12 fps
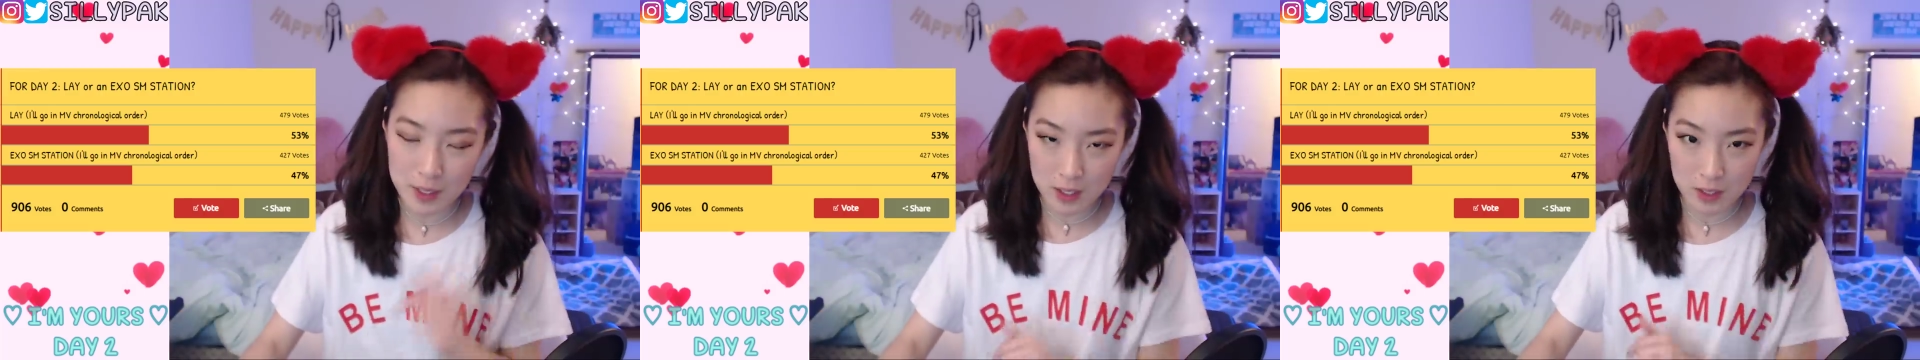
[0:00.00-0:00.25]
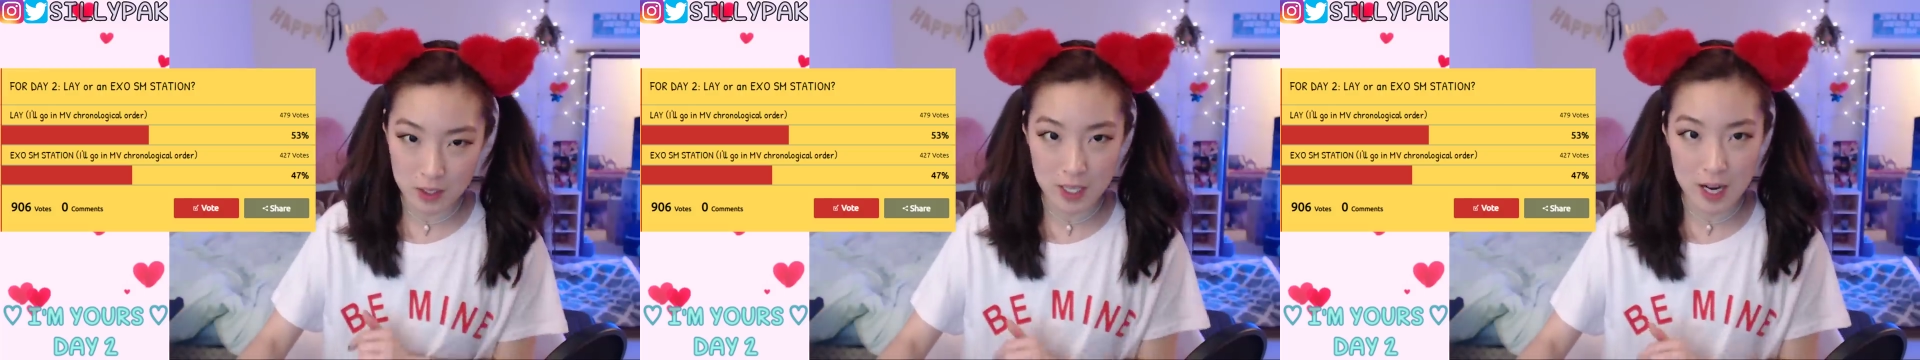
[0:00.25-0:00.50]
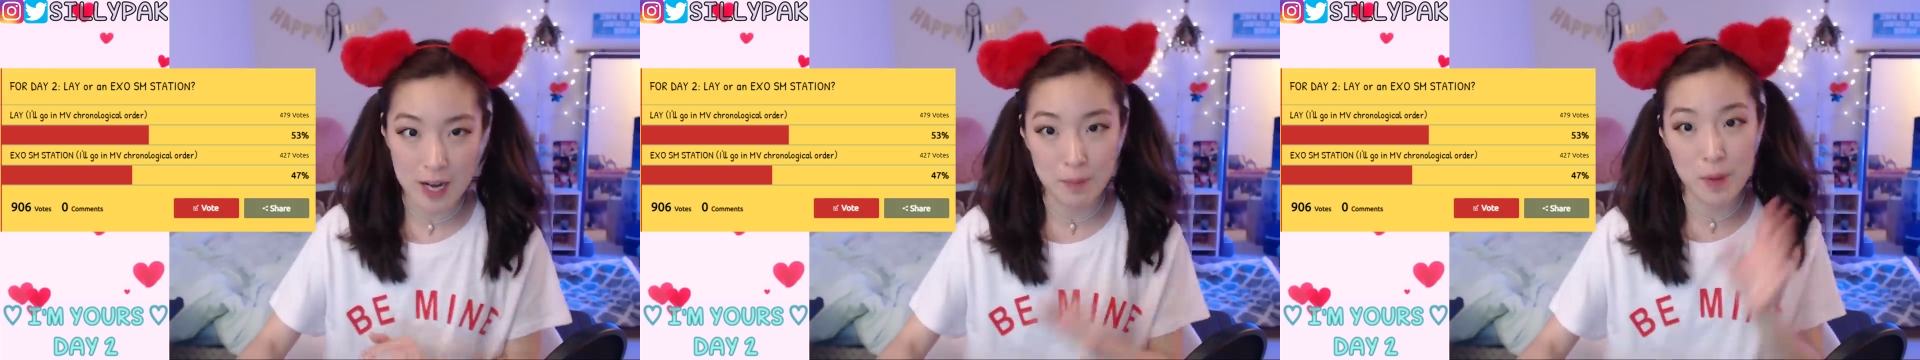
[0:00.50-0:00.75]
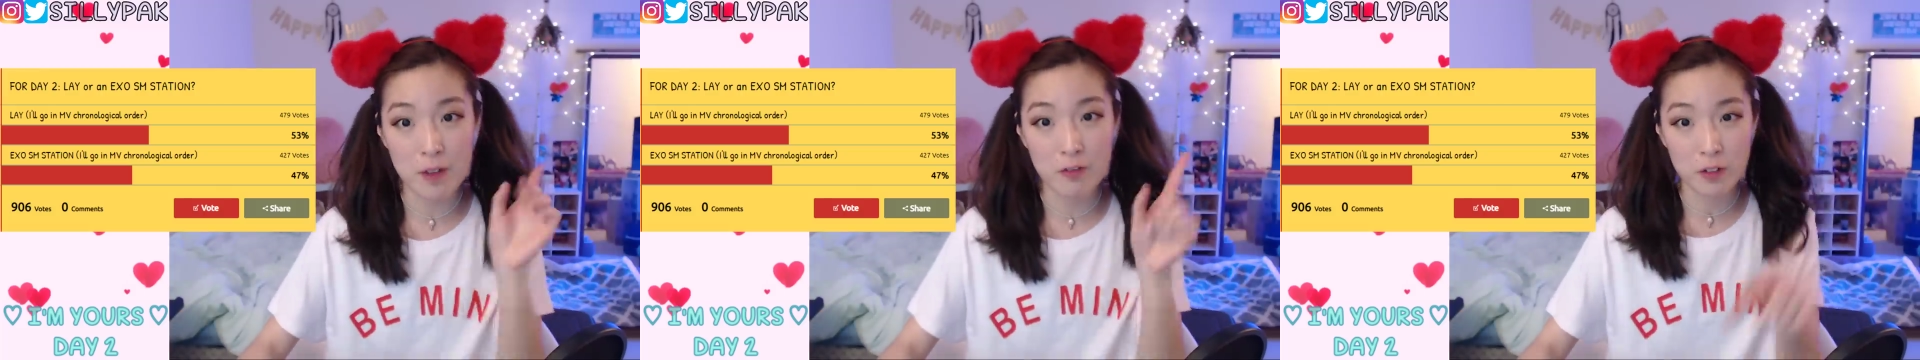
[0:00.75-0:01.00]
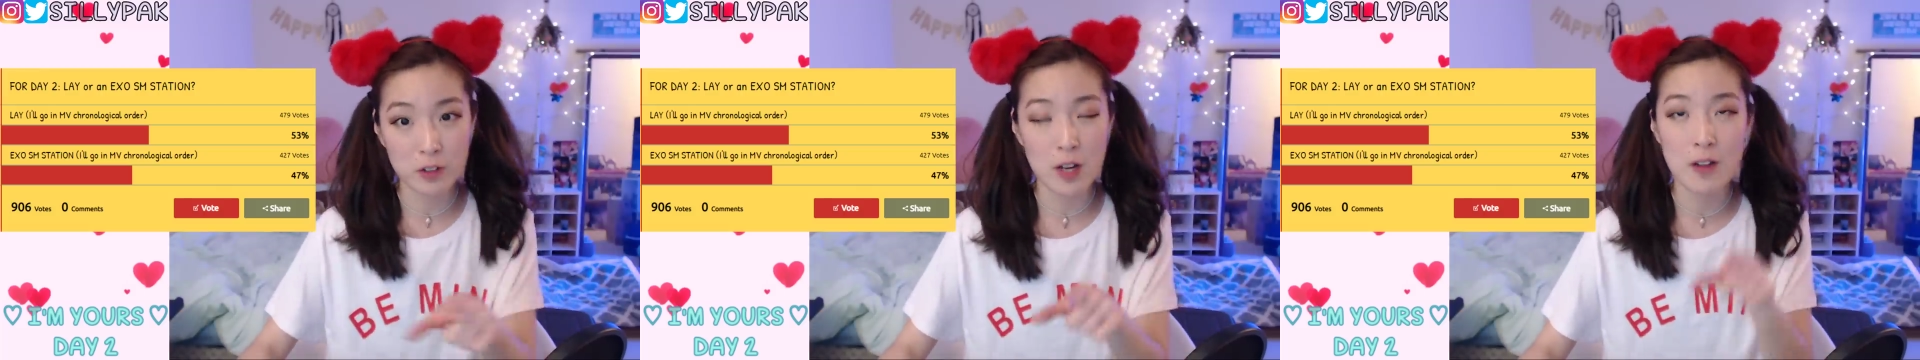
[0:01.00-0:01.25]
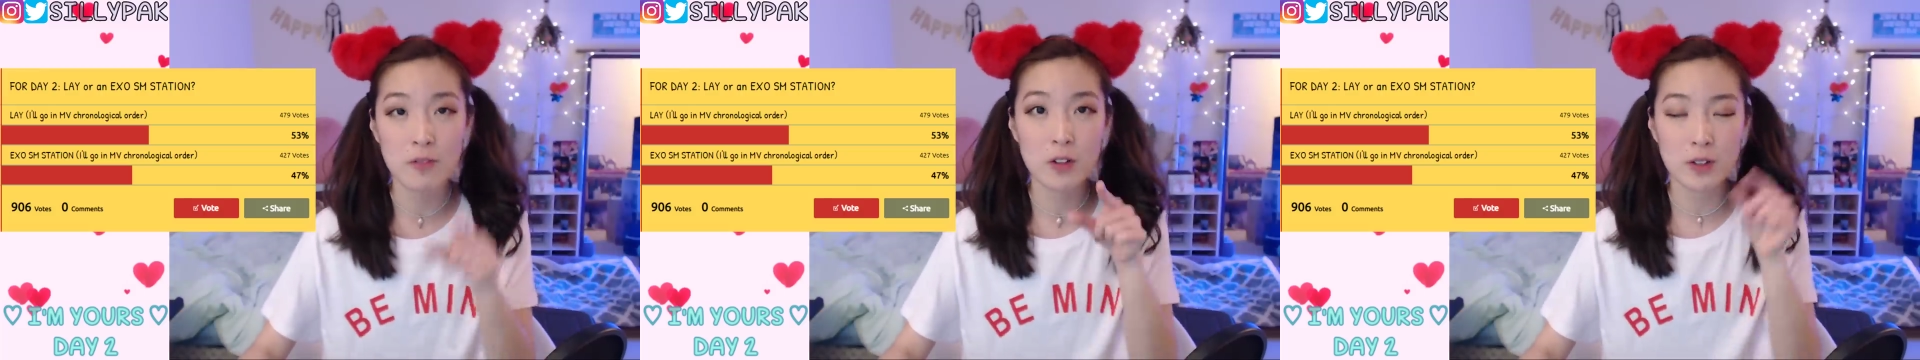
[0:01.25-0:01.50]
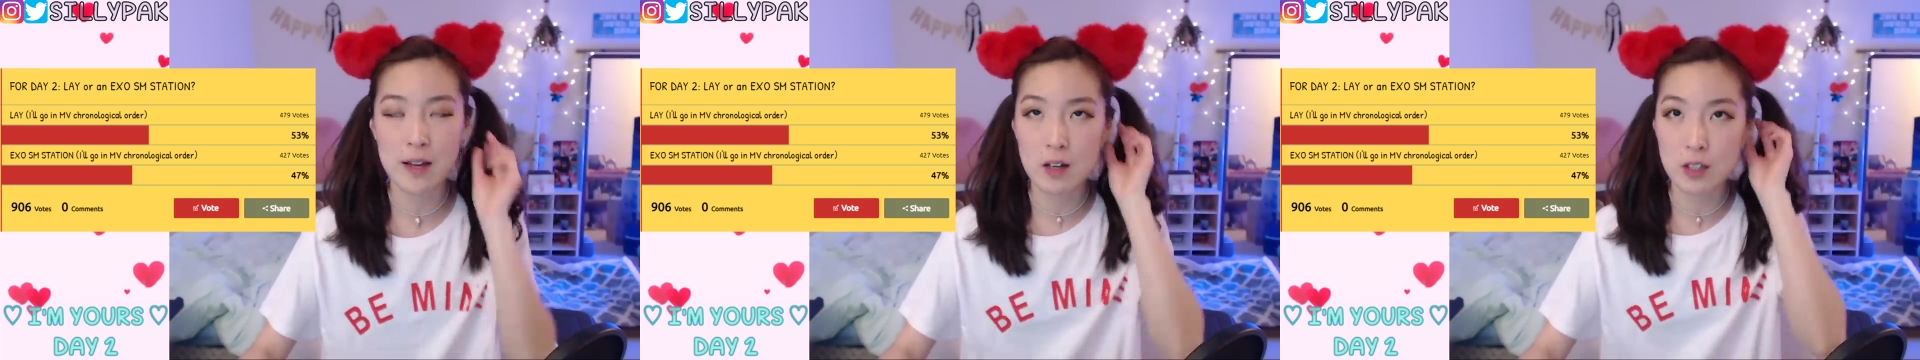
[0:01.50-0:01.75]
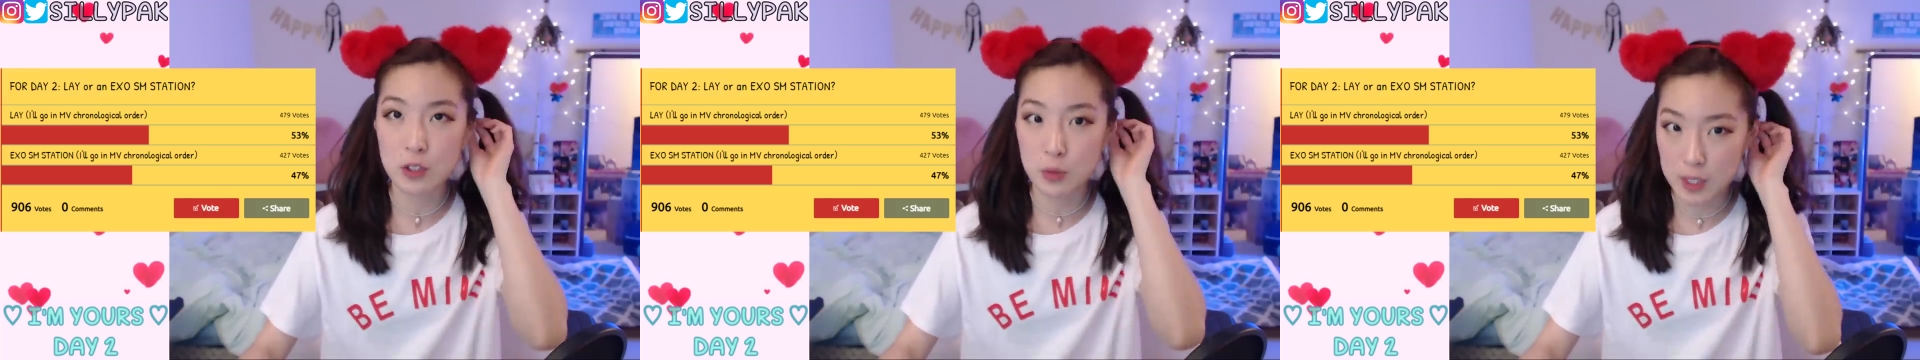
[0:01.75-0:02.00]
Eastern time. I wrote that
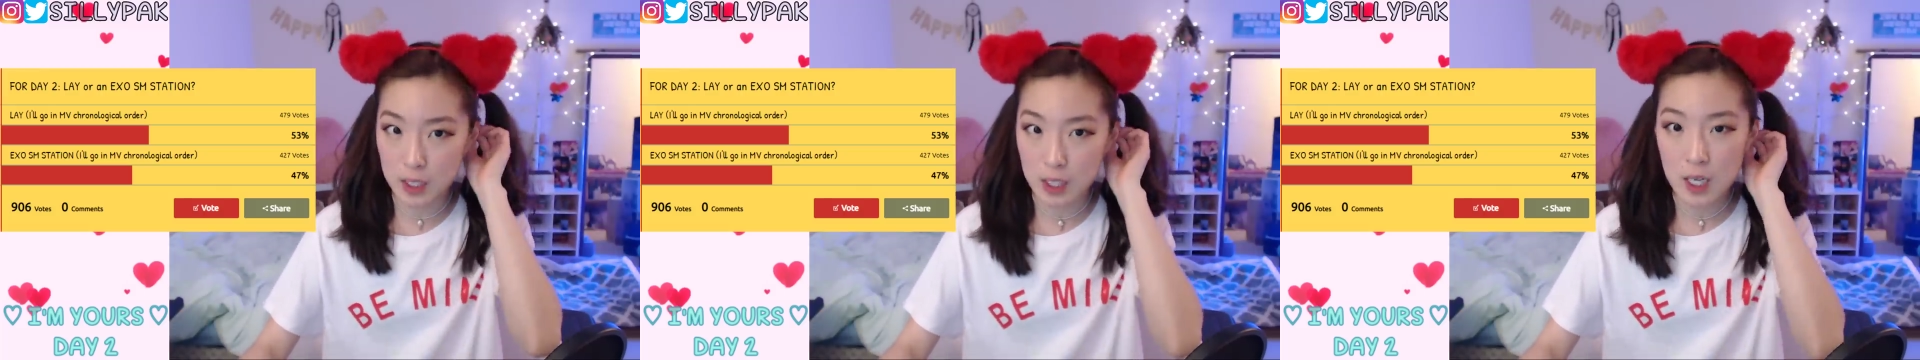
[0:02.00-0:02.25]
on Twitter,